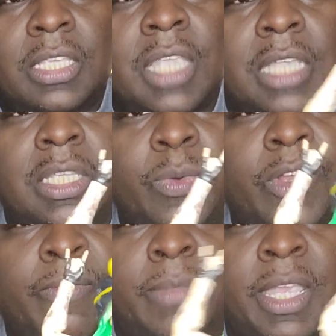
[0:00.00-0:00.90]
Shotzi would
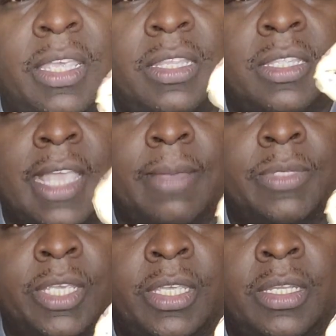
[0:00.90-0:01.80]
have made the top
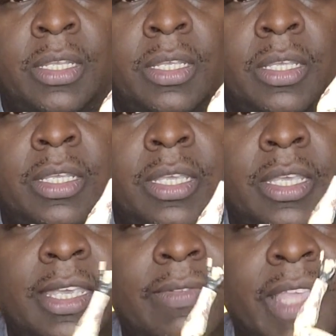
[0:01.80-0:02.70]
10
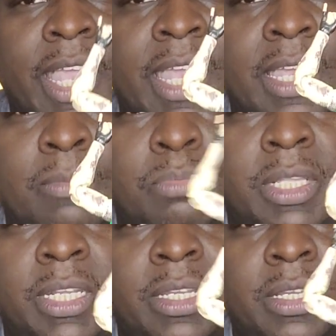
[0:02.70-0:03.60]
if they had
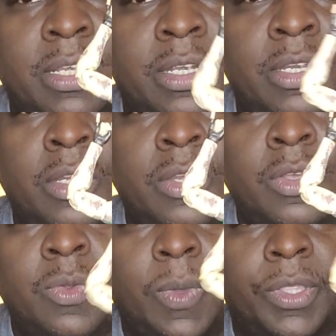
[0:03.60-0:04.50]
completed her
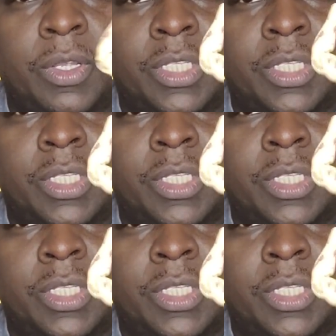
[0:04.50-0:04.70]
with her